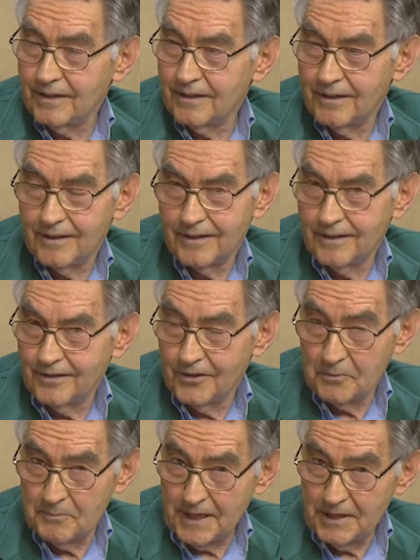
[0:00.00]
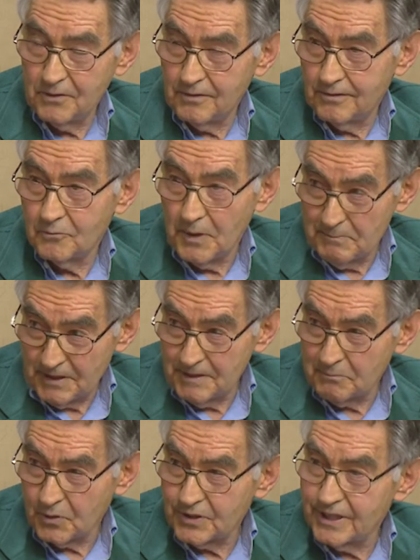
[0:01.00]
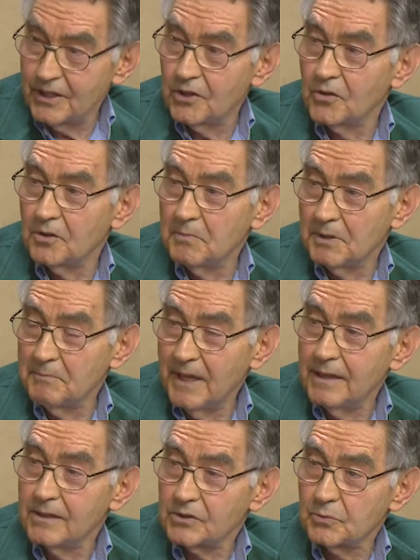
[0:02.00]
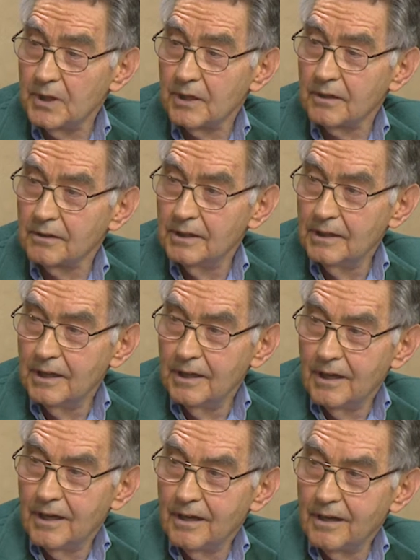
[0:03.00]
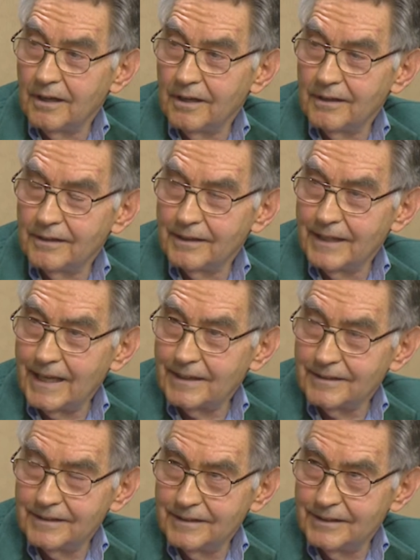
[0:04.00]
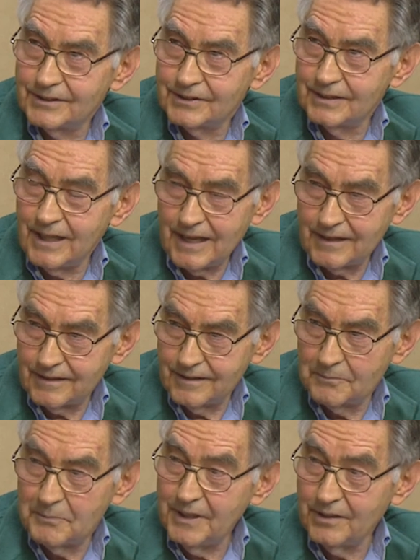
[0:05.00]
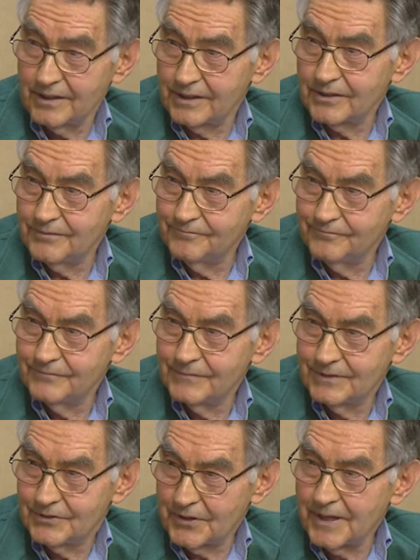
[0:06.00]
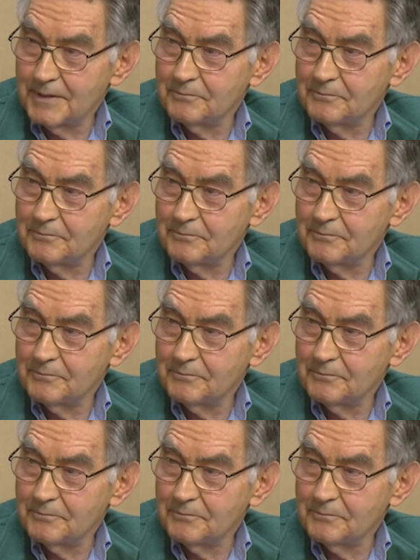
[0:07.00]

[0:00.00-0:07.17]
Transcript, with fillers: that there are many women in particular, but men as well, uh, that is not appealing to